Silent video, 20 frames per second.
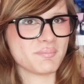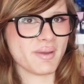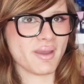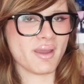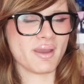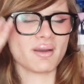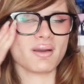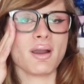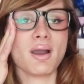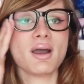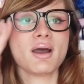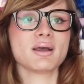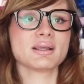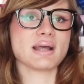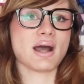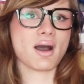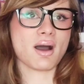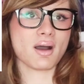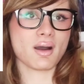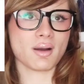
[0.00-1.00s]
bang,
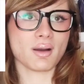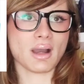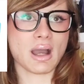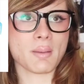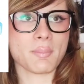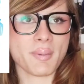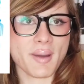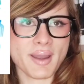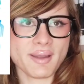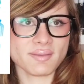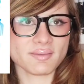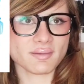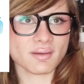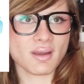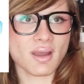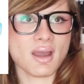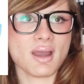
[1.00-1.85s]
a pet,